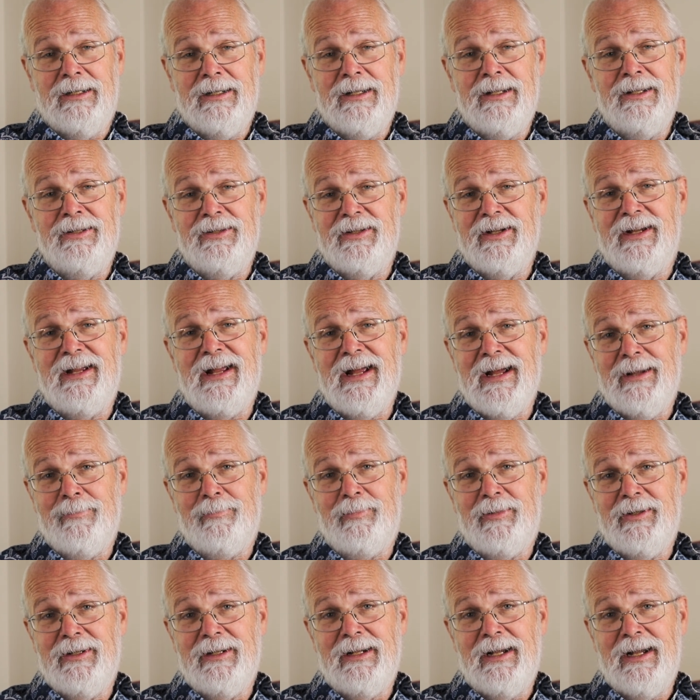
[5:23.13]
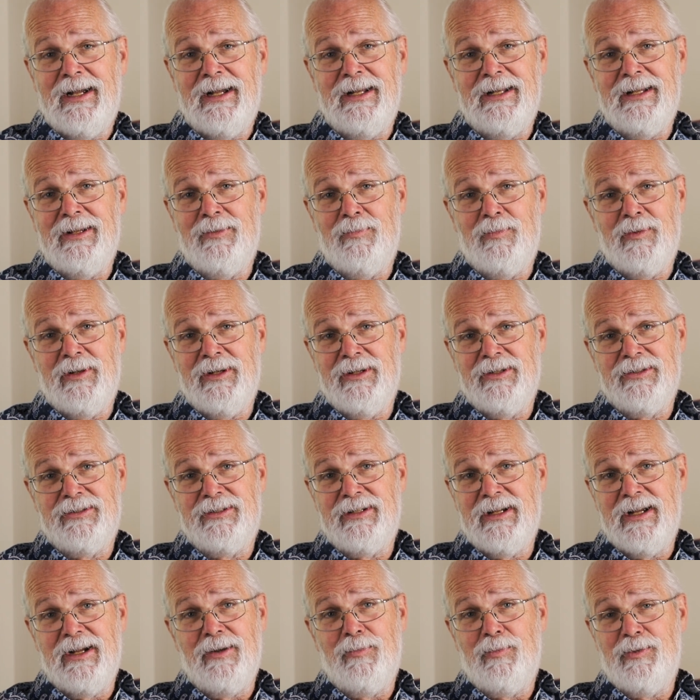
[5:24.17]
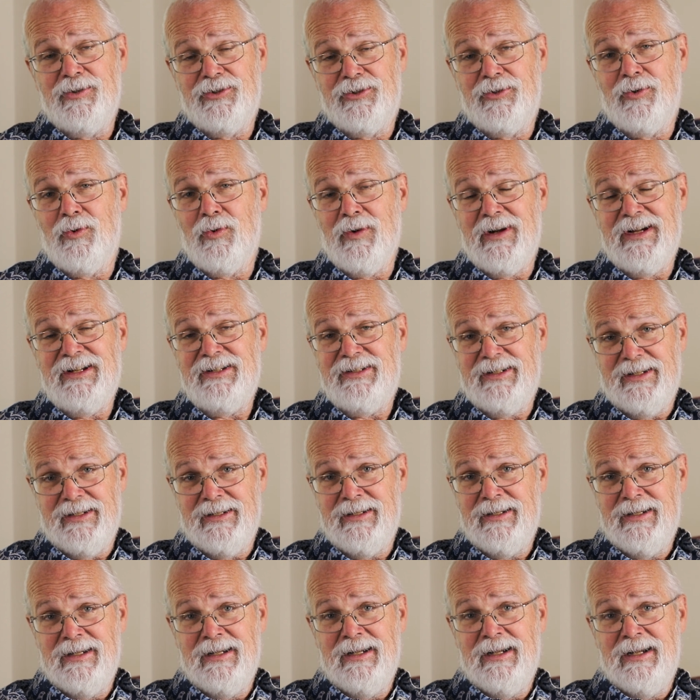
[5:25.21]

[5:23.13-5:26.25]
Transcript: in the camp, and it was crazy.